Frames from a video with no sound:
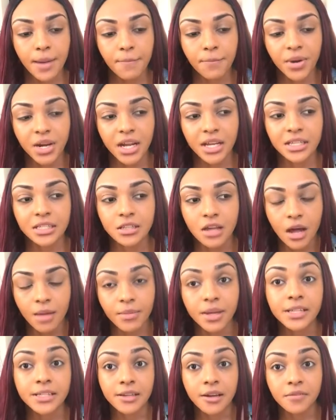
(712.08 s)
But I saw
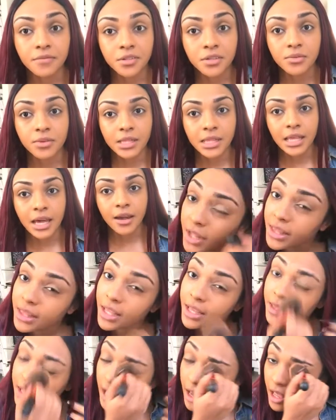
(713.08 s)
myself doing that. One
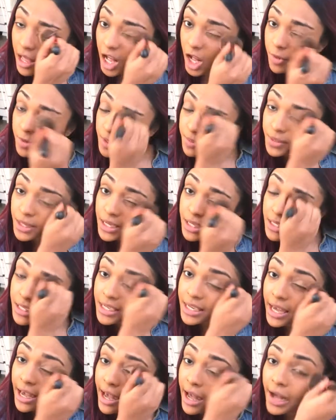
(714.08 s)
thing that helped me to
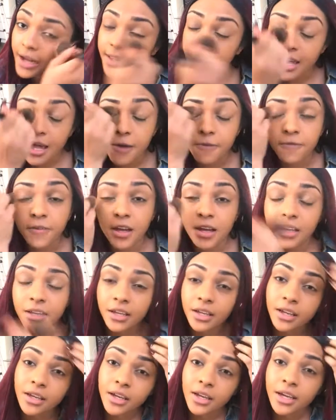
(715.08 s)
get out of that
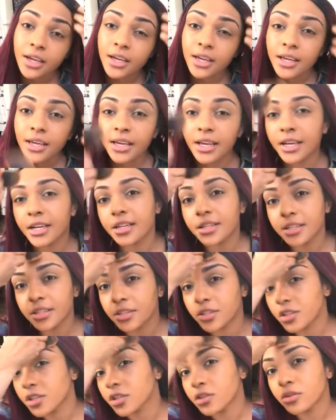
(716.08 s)
funk
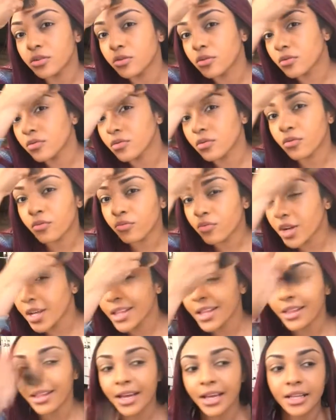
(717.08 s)
is to
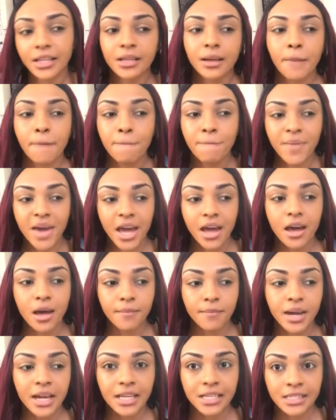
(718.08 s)
really like bet
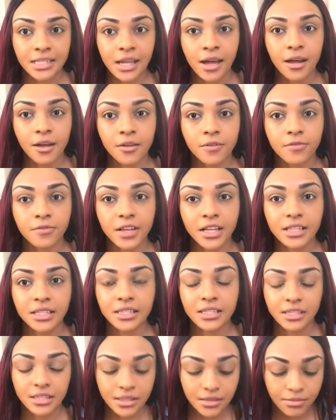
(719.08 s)
on myself and